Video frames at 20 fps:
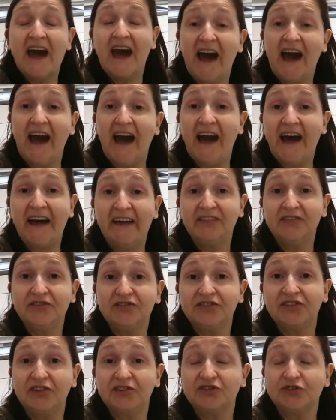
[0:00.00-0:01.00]

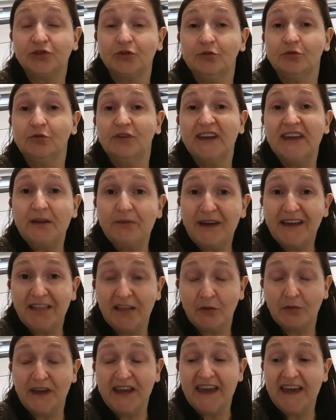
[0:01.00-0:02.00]
And so he
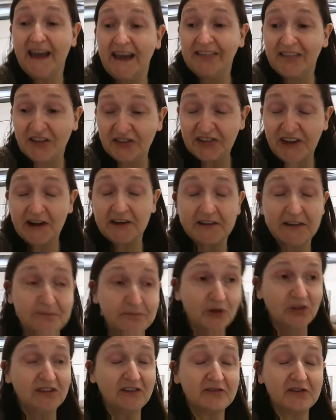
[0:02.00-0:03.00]
went away and I started
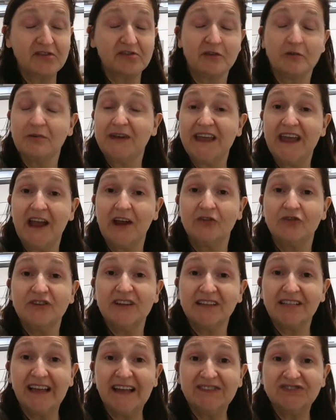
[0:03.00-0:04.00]
putting everything away and
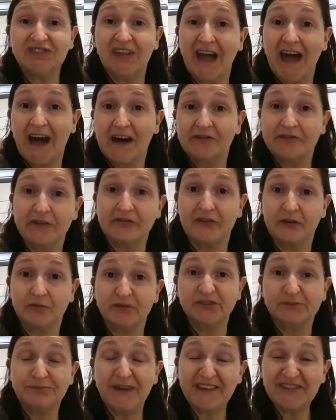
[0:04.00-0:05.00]
realised that half of it
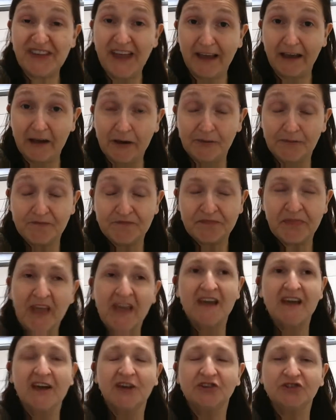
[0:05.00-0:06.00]
was missing.
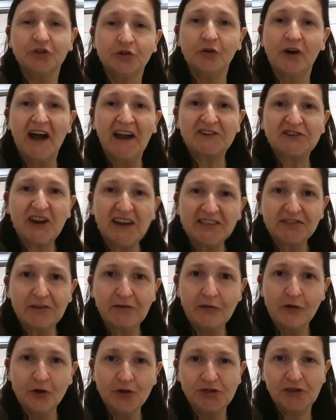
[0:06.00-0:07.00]
So I tried to
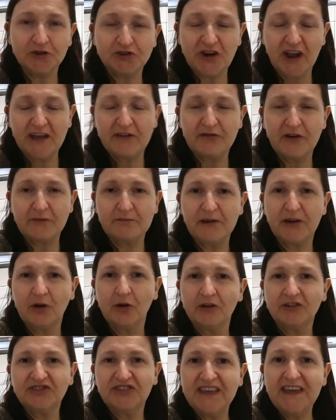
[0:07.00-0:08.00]
phone the driver
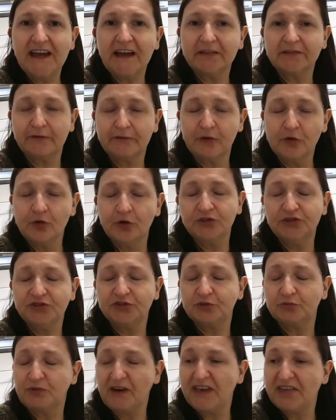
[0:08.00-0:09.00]
because he had
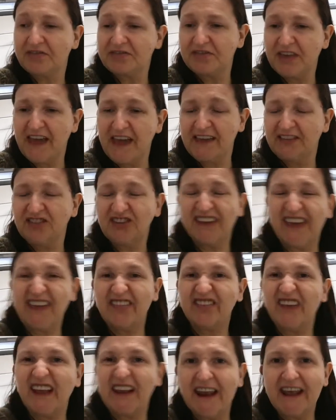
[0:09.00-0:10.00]
phoned with uh, to
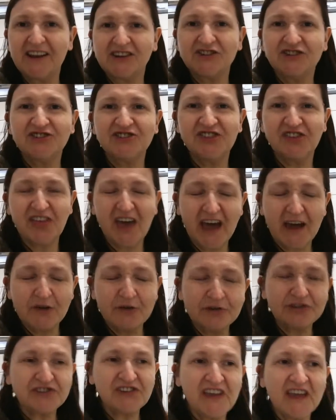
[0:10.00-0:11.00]
get directions to the
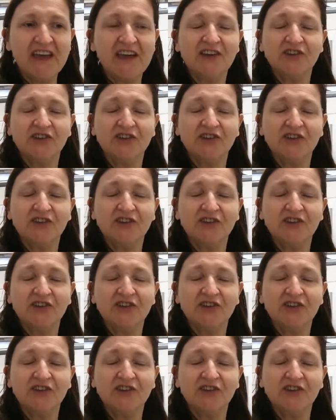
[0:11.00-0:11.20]
house.